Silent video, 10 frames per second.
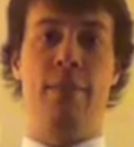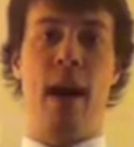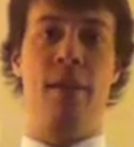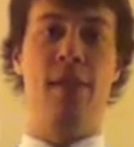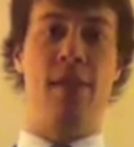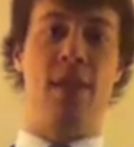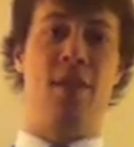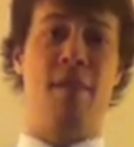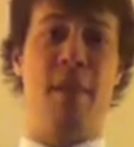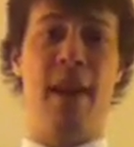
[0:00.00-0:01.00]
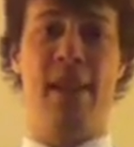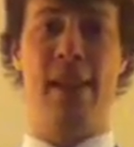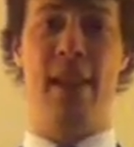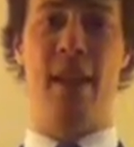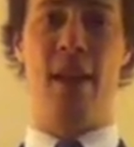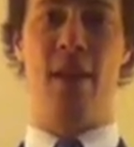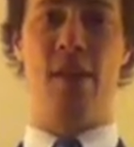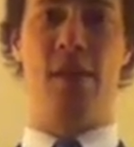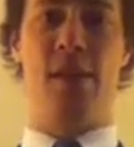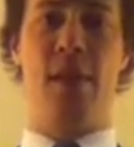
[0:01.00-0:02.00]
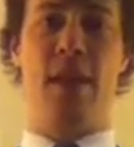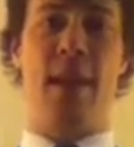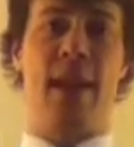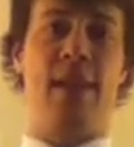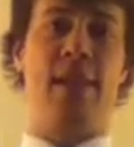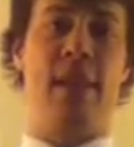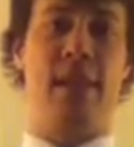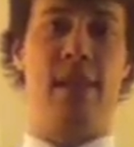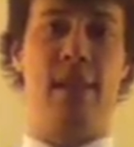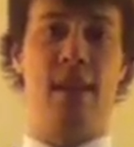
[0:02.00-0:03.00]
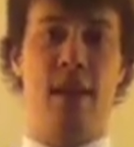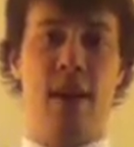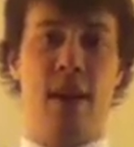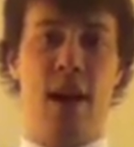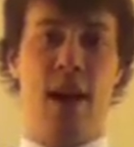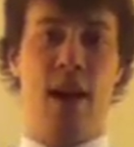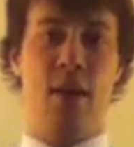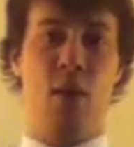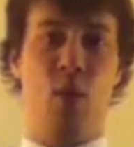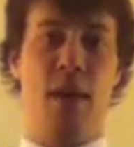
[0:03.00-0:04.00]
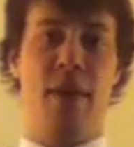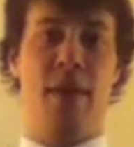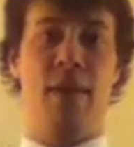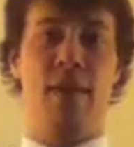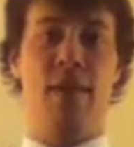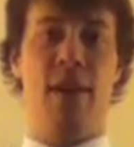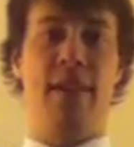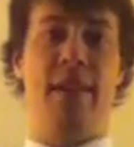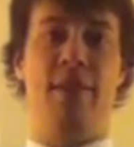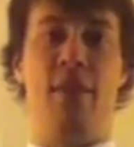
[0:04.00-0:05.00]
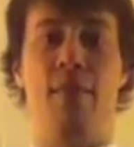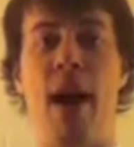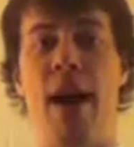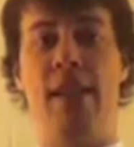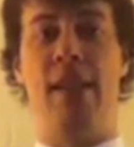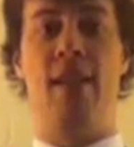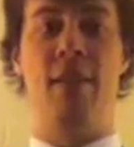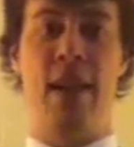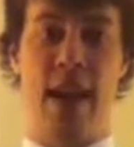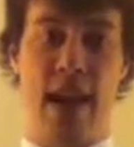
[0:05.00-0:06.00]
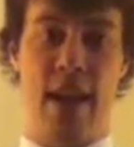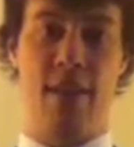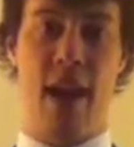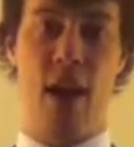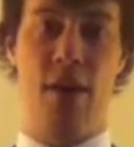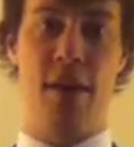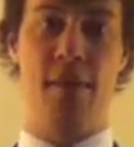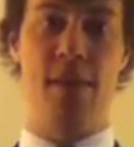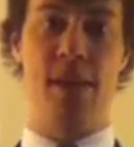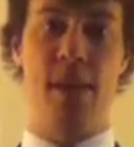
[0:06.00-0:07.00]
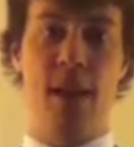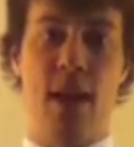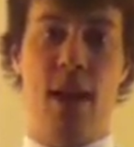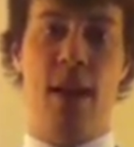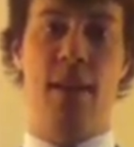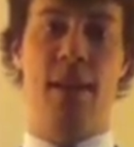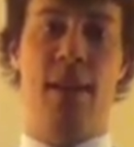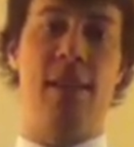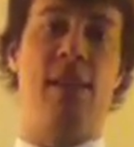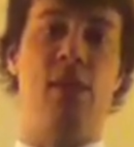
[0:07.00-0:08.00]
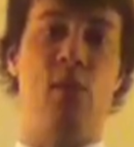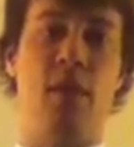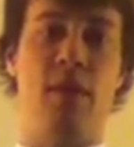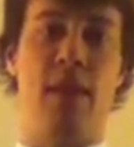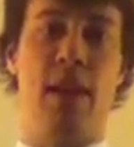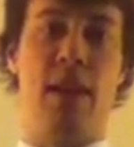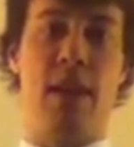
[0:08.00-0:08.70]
Obviously, there are many scenarios that exist with very different positive and negative outcomes. And this is one of the